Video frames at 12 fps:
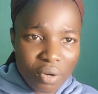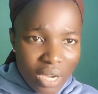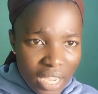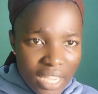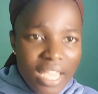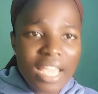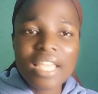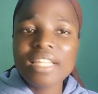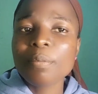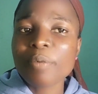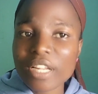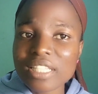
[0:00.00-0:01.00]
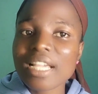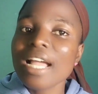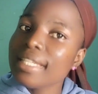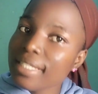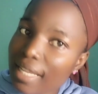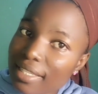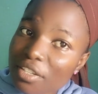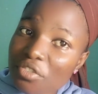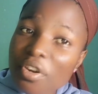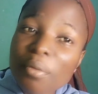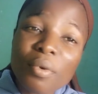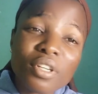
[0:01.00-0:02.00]
Okay, the practical is
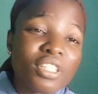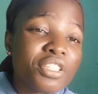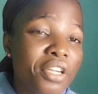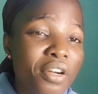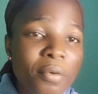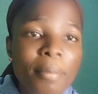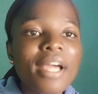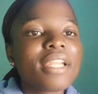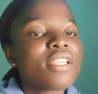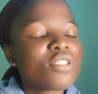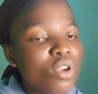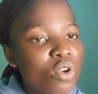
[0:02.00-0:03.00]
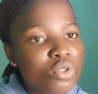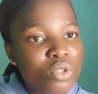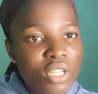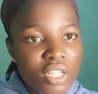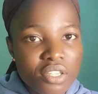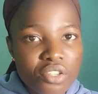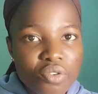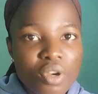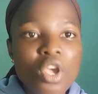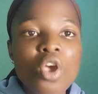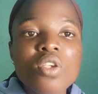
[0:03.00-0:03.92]
necessary, but the theory part is also necessary,